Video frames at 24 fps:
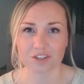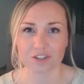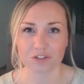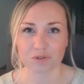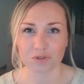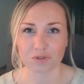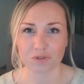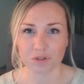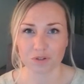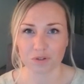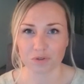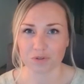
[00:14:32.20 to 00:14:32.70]
Do
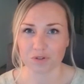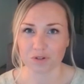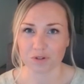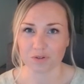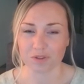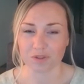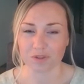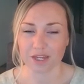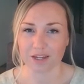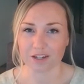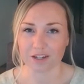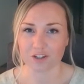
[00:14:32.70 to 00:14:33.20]
you
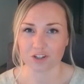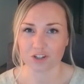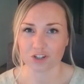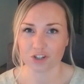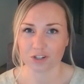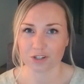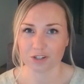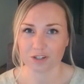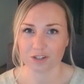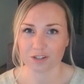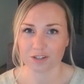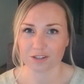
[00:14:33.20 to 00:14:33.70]
know that
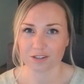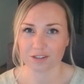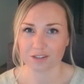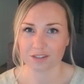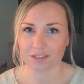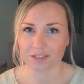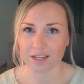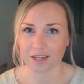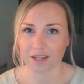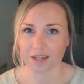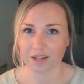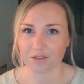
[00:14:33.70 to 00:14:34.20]
ch
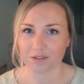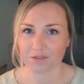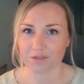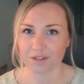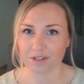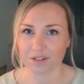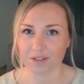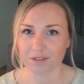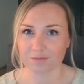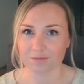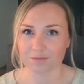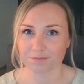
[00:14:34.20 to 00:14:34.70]

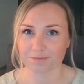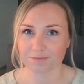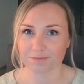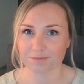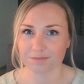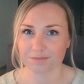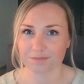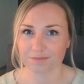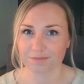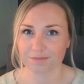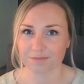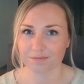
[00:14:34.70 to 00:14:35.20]
sound?
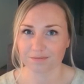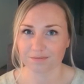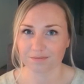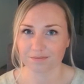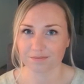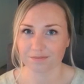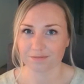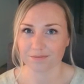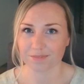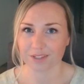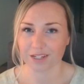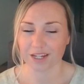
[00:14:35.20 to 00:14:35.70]

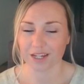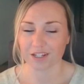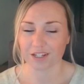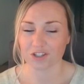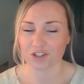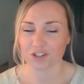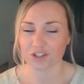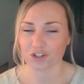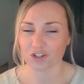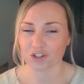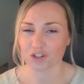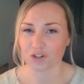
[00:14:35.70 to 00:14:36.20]

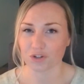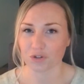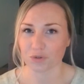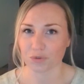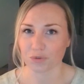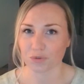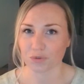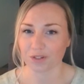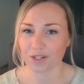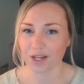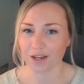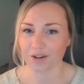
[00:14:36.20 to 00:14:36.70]
It's
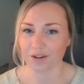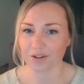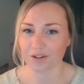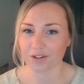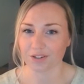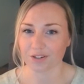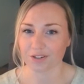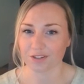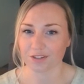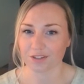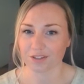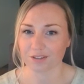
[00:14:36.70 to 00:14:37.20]
two
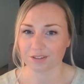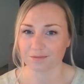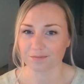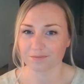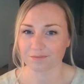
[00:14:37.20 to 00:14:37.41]
letters.